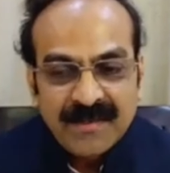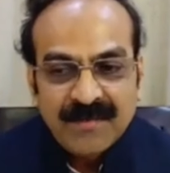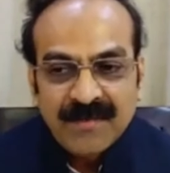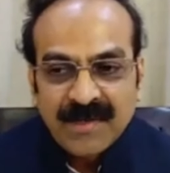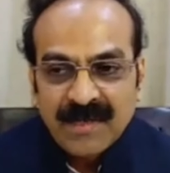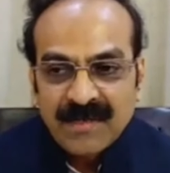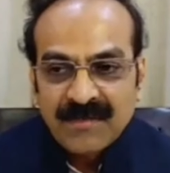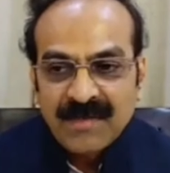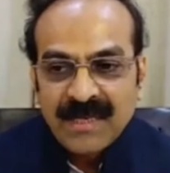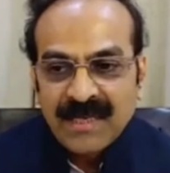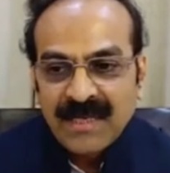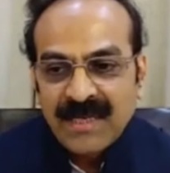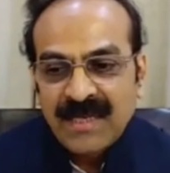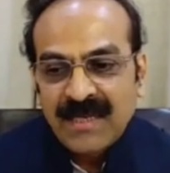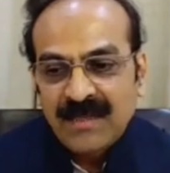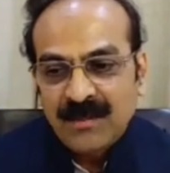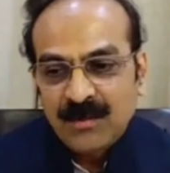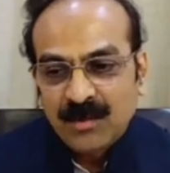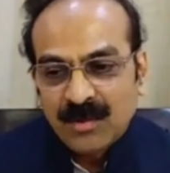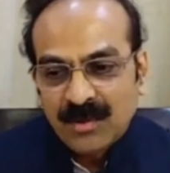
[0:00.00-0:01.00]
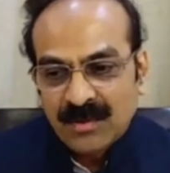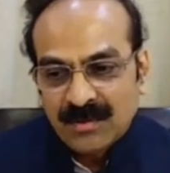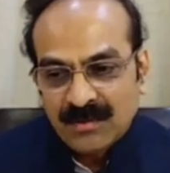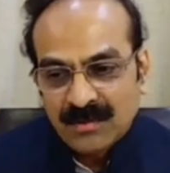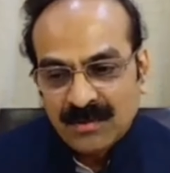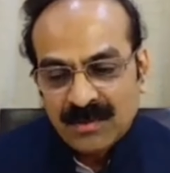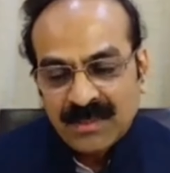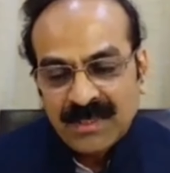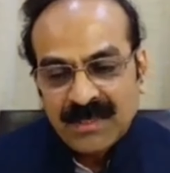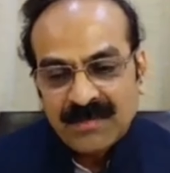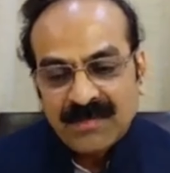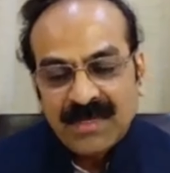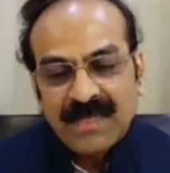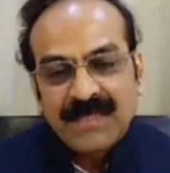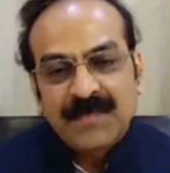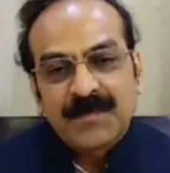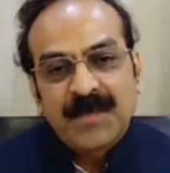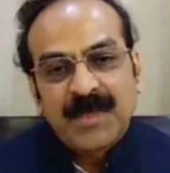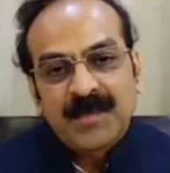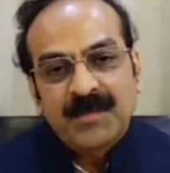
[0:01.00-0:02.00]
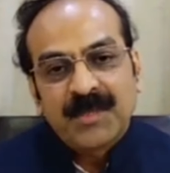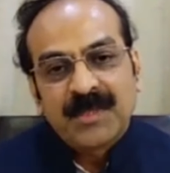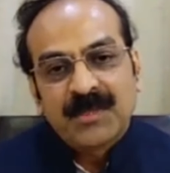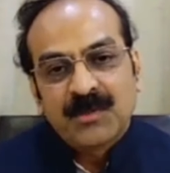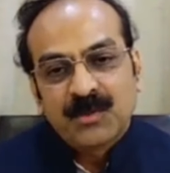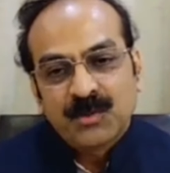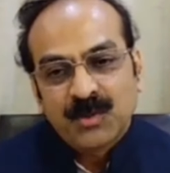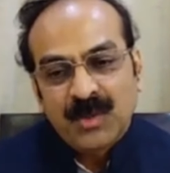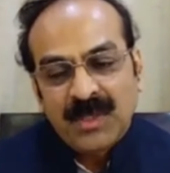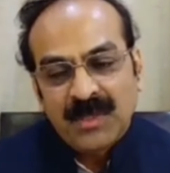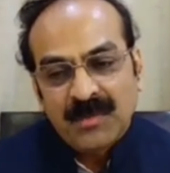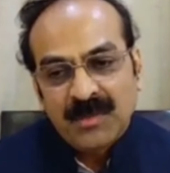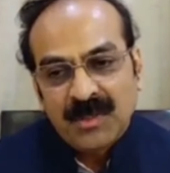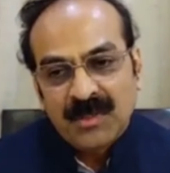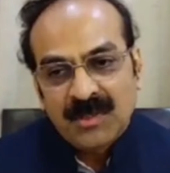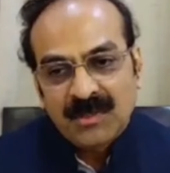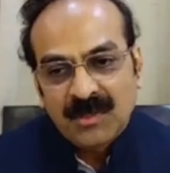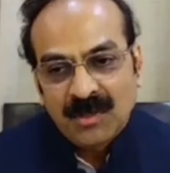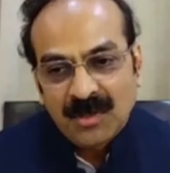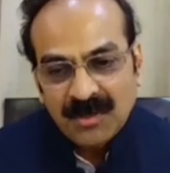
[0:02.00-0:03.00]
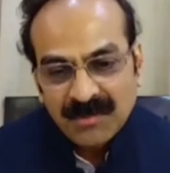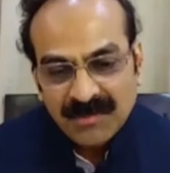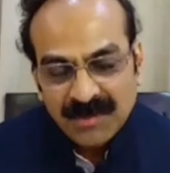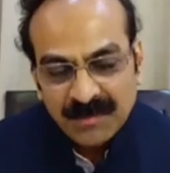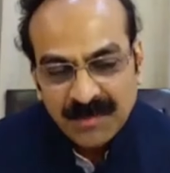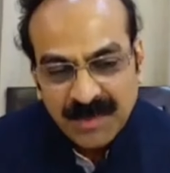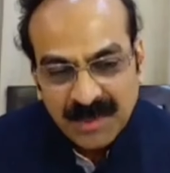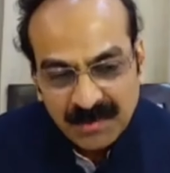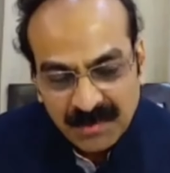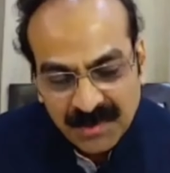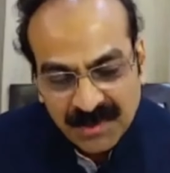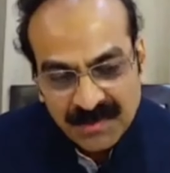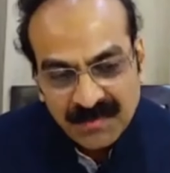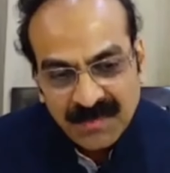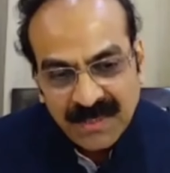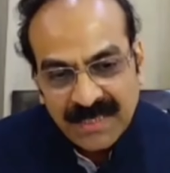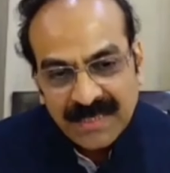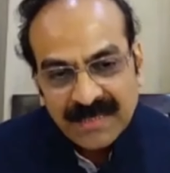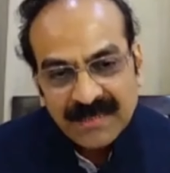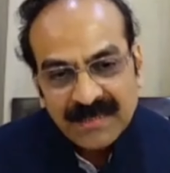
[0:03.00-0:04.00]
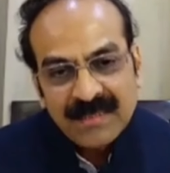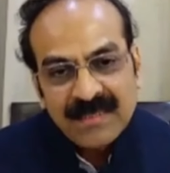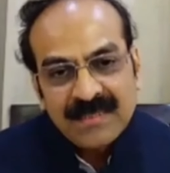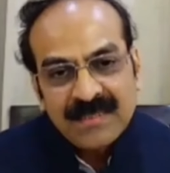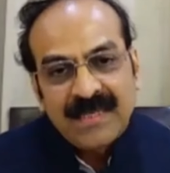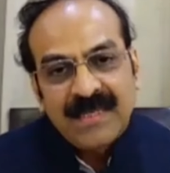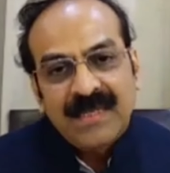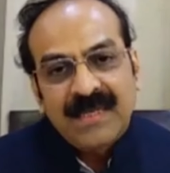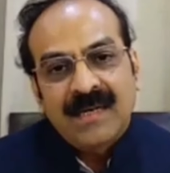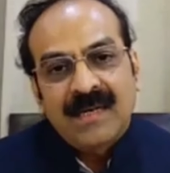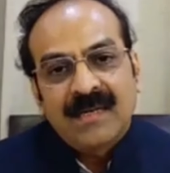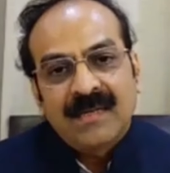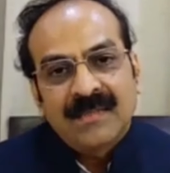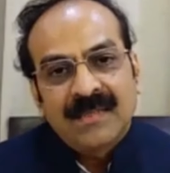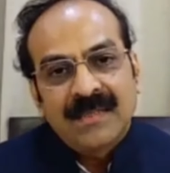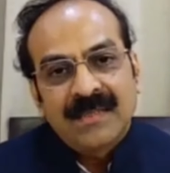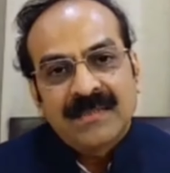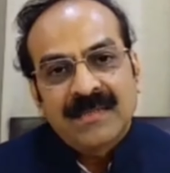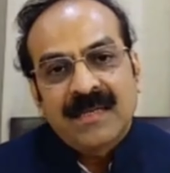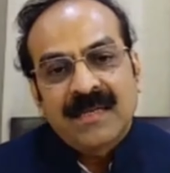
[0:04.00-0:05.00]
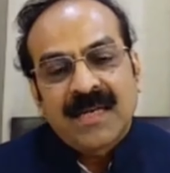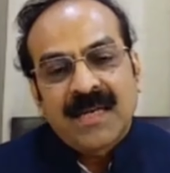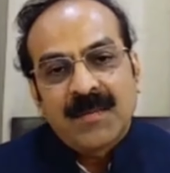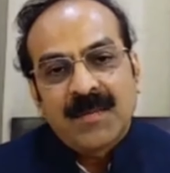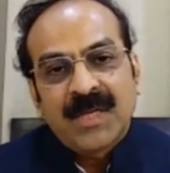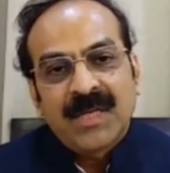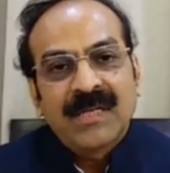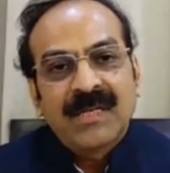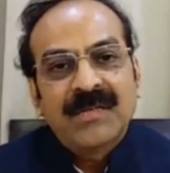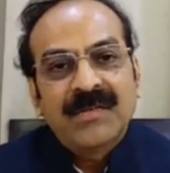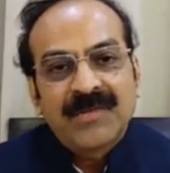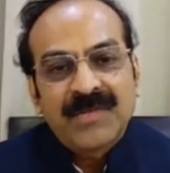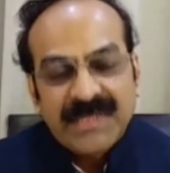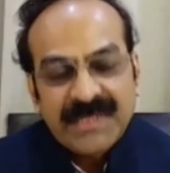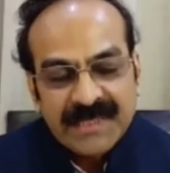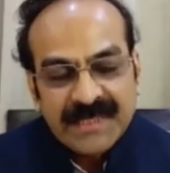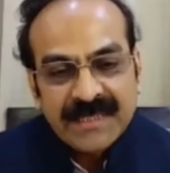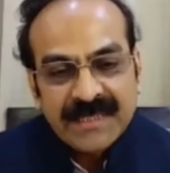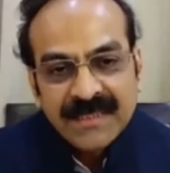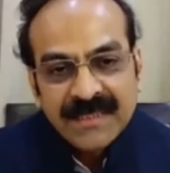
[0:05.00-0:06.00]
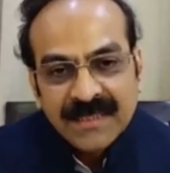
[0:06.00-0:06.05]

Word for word: Why, why I do, don't advise paper usually because a lot of the papers we get these days are these are chemically treated.